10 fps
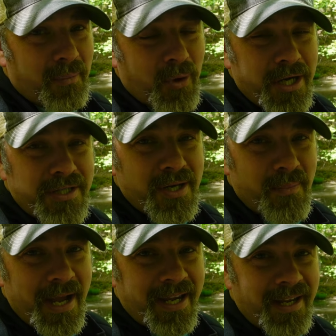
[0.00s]
I'm ready to jump
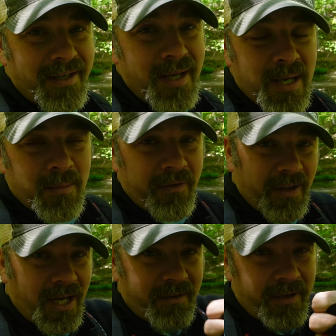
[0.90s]
back in. But if
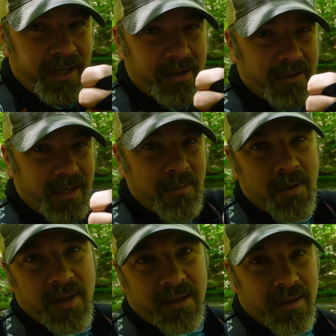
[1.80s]
you like the video, give me
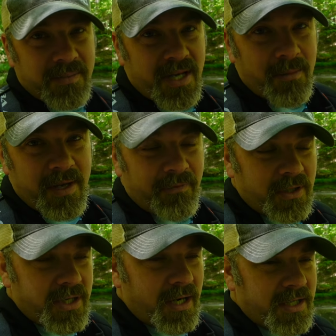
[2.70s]
a big thumbs up.
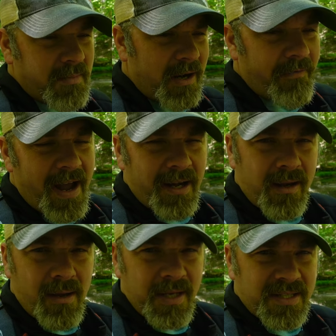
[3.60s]
Definitely share it. As a matter of fact, in
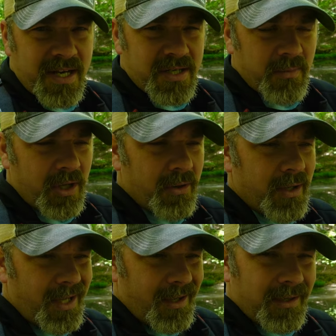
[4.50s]
the comment section below,
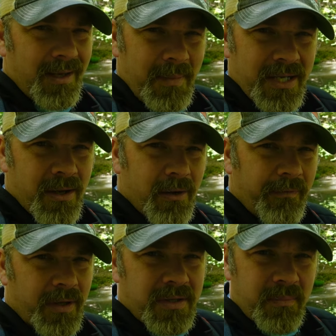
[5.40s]
let me know
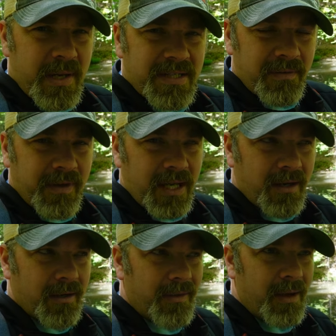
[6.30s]
if there's a piece of
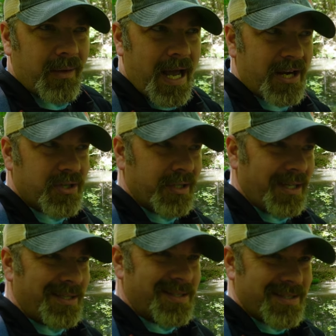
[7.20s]
gear that would
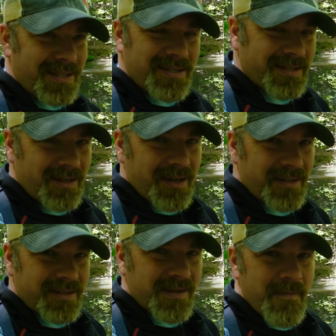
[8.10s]
actually assist
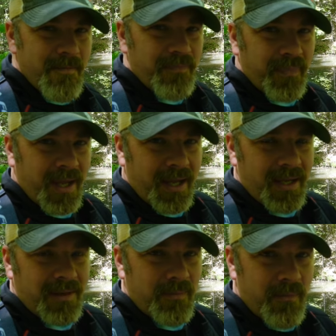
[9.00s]
us
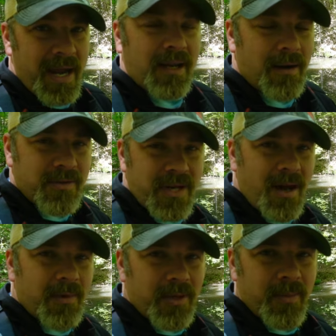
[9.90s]
in making our
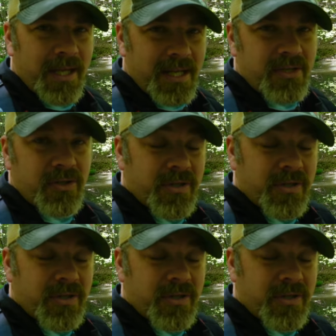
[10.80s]
job a little bit easier.